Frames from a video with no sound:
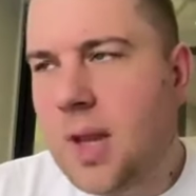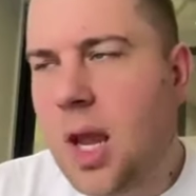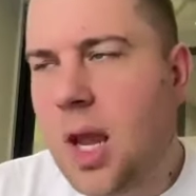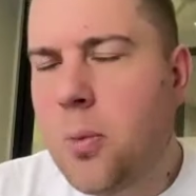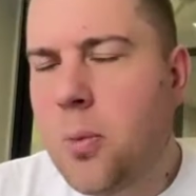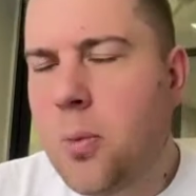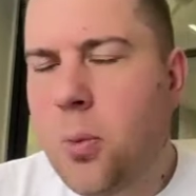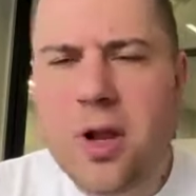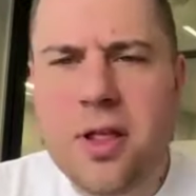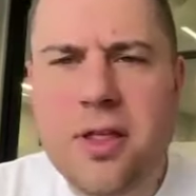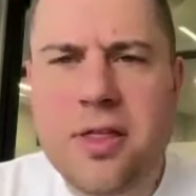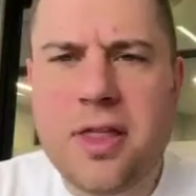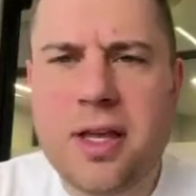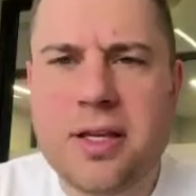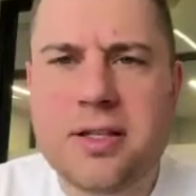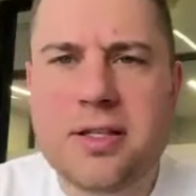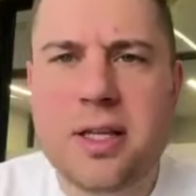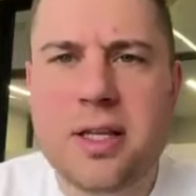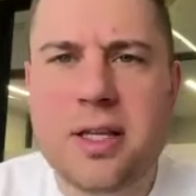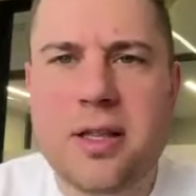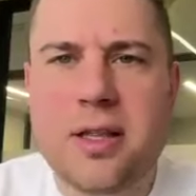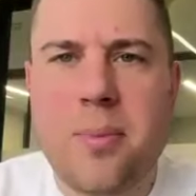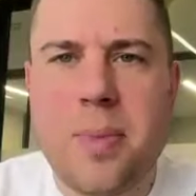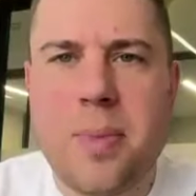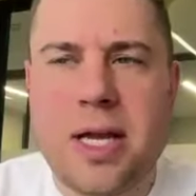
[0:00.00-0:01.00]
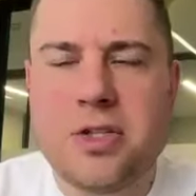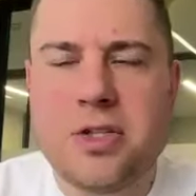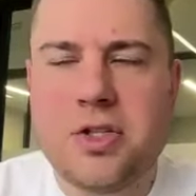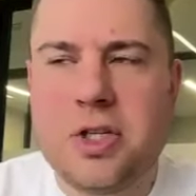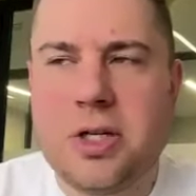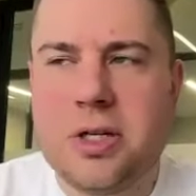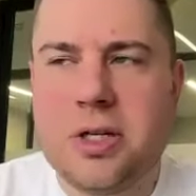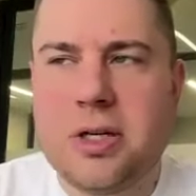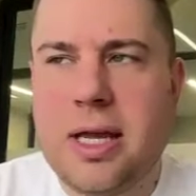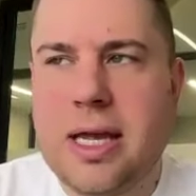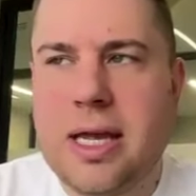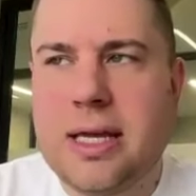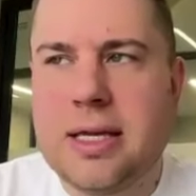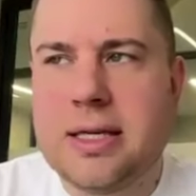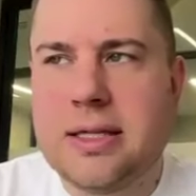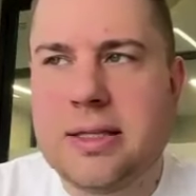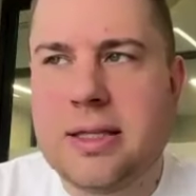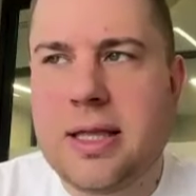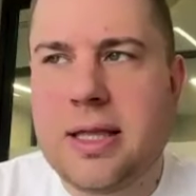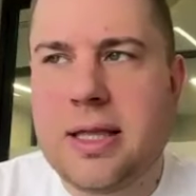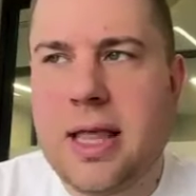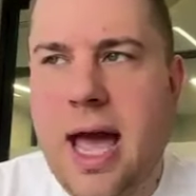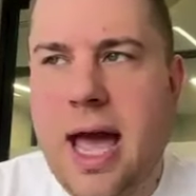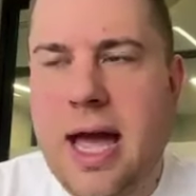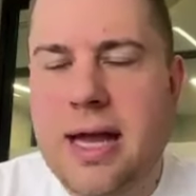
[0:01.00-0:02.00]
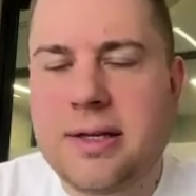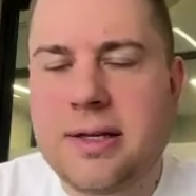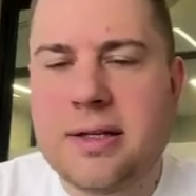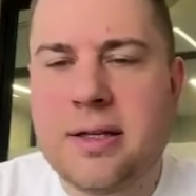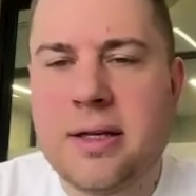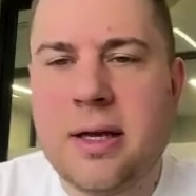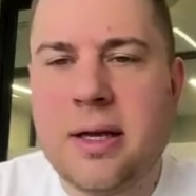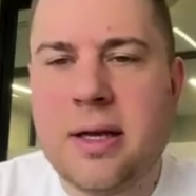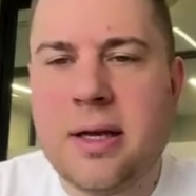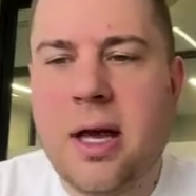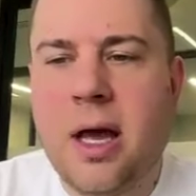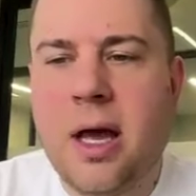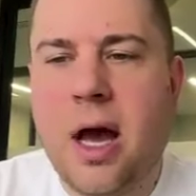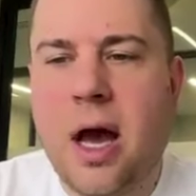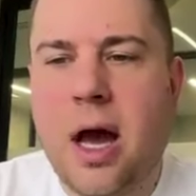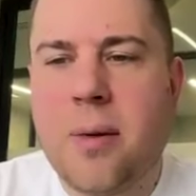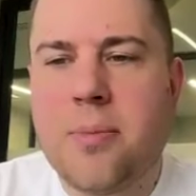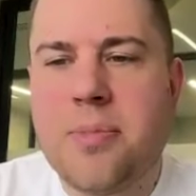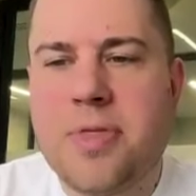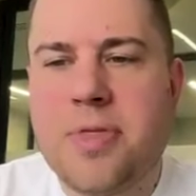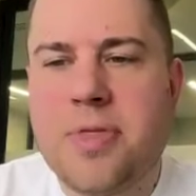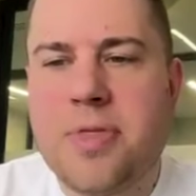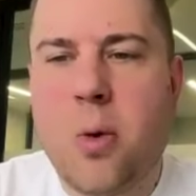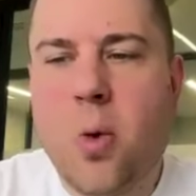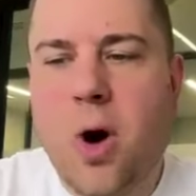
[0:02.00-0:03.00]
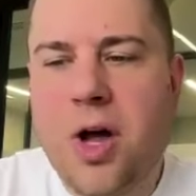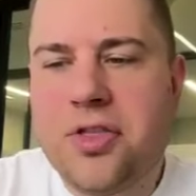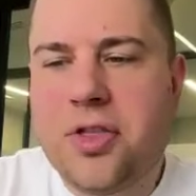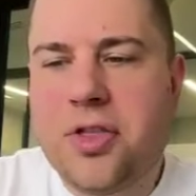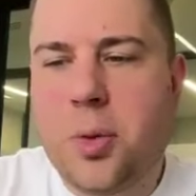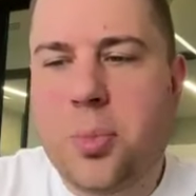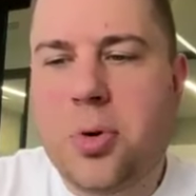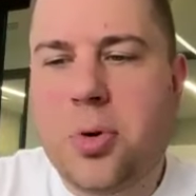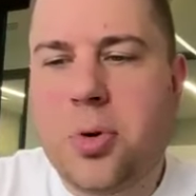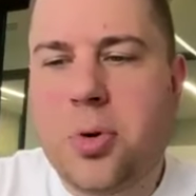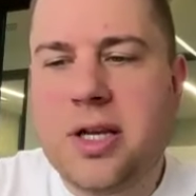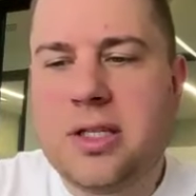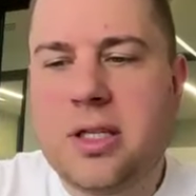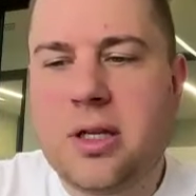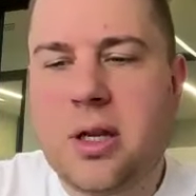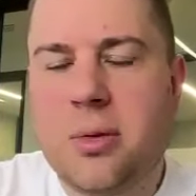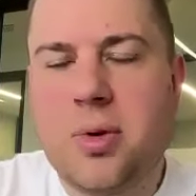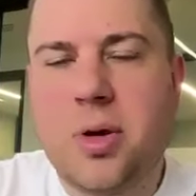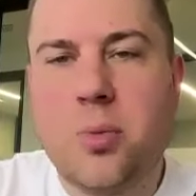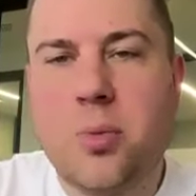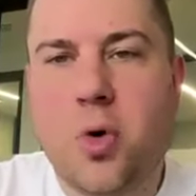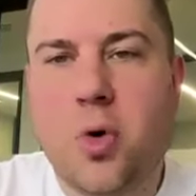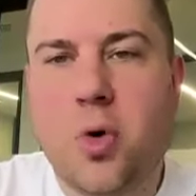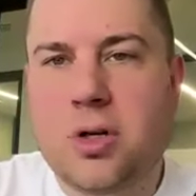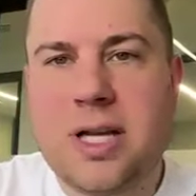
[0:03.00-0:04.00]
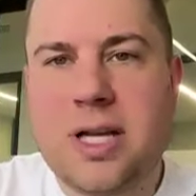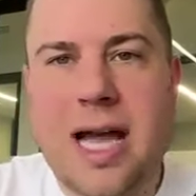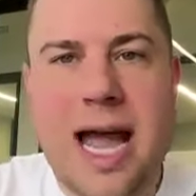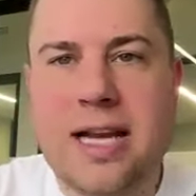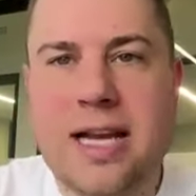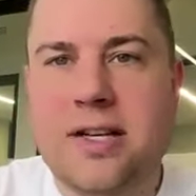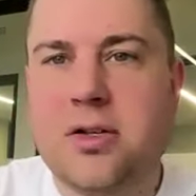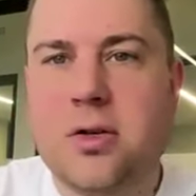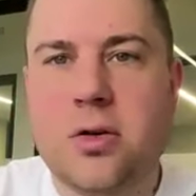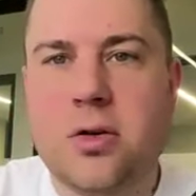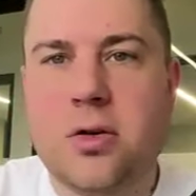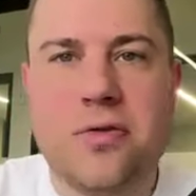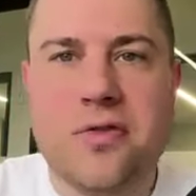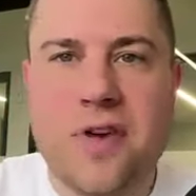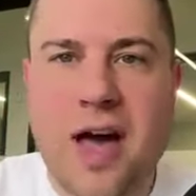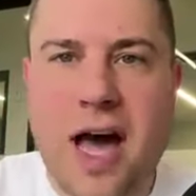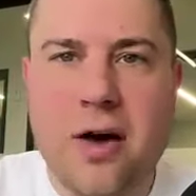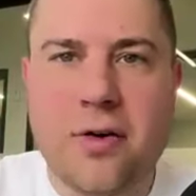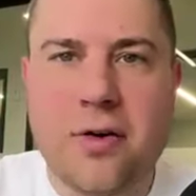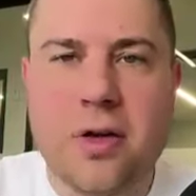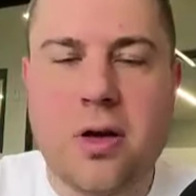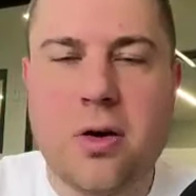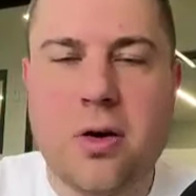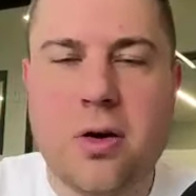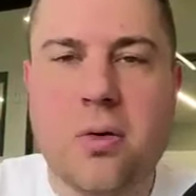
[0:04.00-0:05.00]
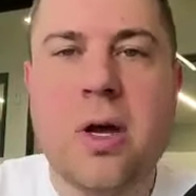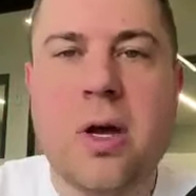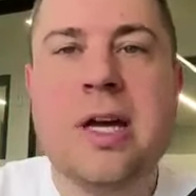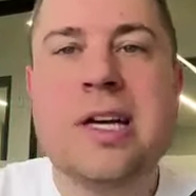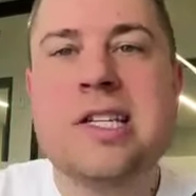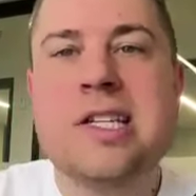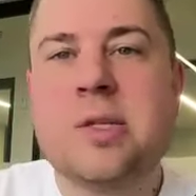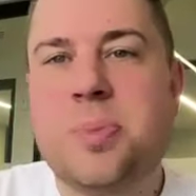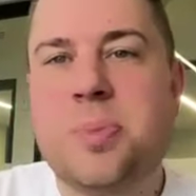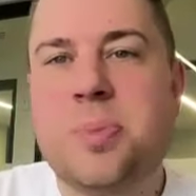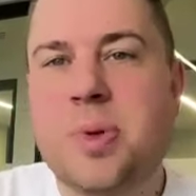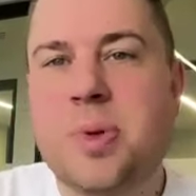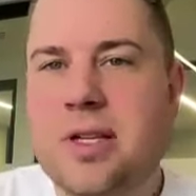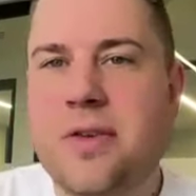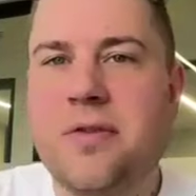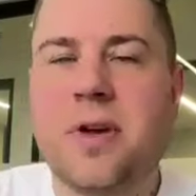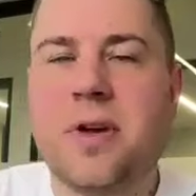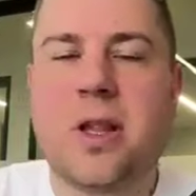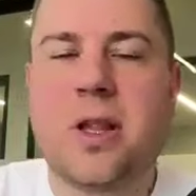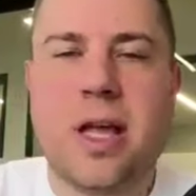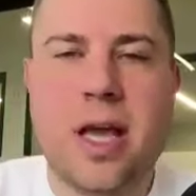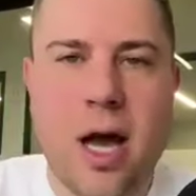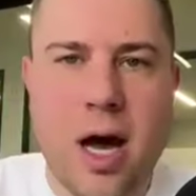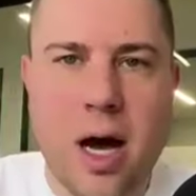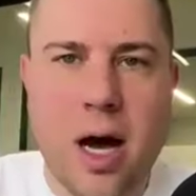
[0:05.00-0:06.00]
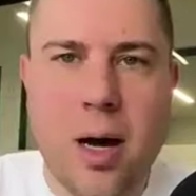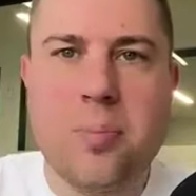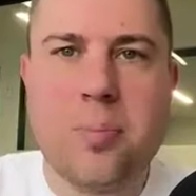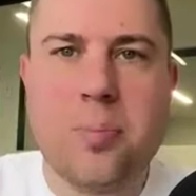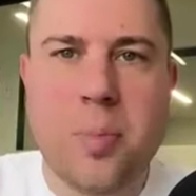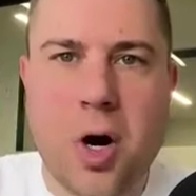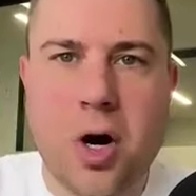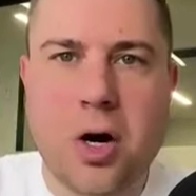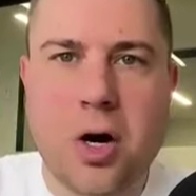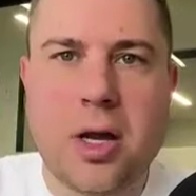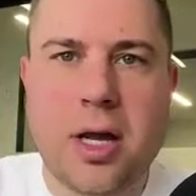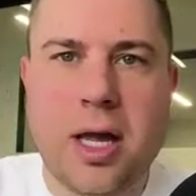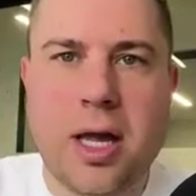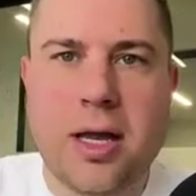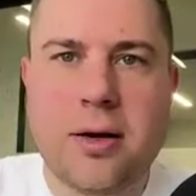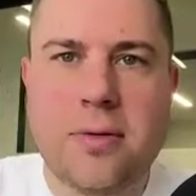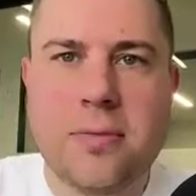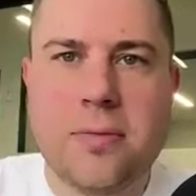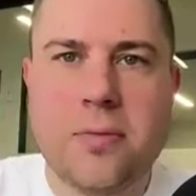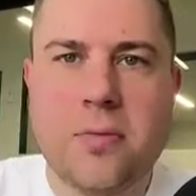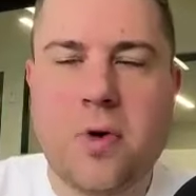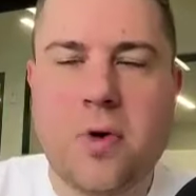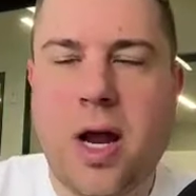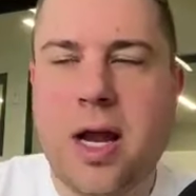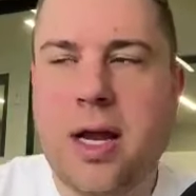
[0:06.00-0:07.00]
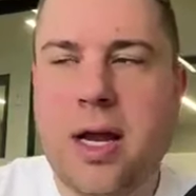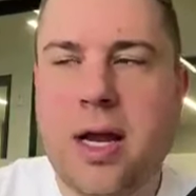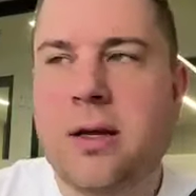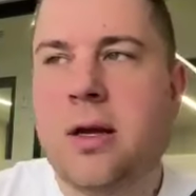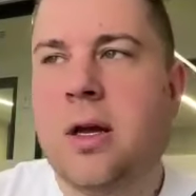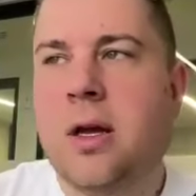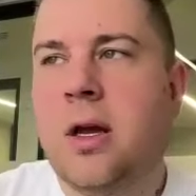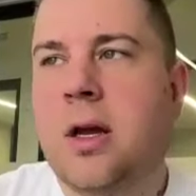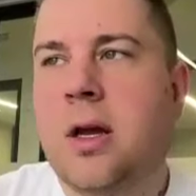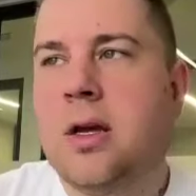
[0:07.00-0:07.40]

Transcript: One of the things that they mentioned is that um, they want their pricing to be more tied to value, specifically up market, right?